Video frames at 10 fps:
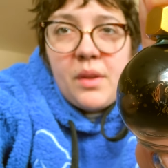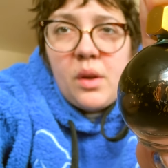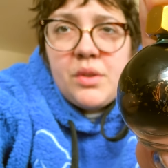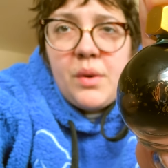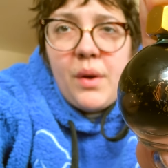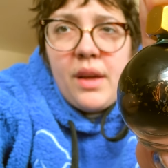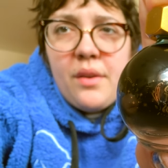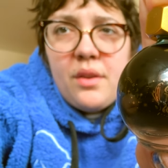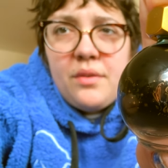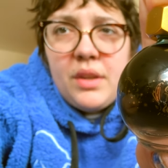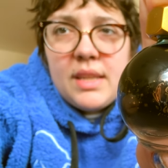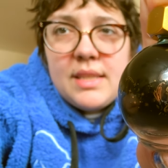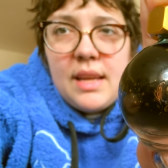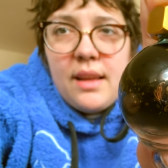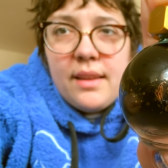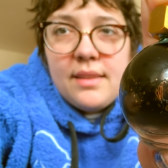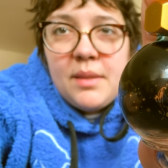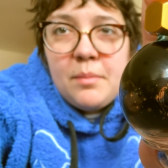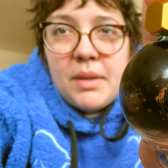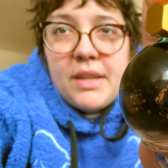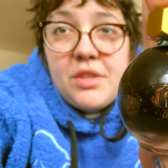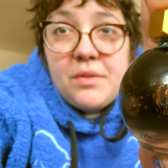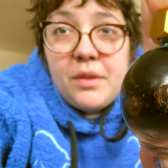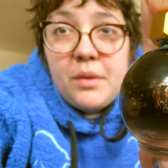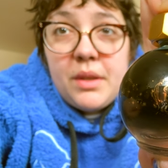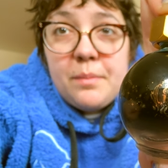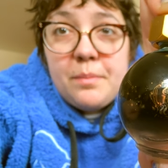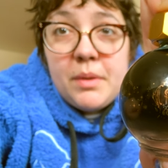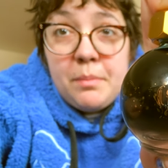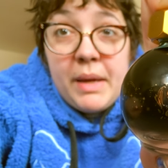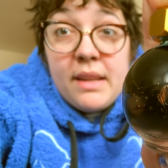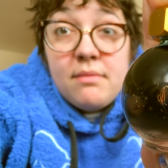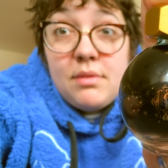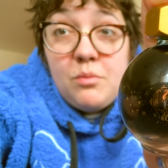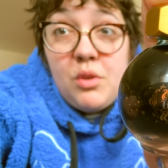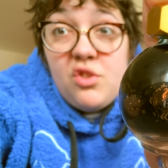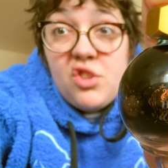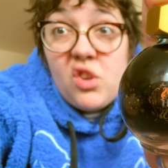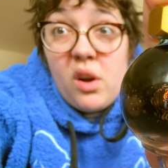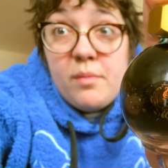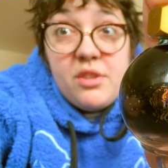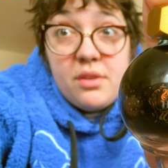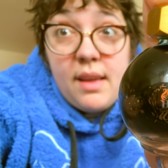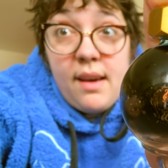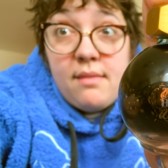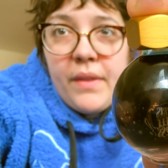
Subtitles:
Also, I don't know if you can tell, but I just filled up the pen. You just saw me do that.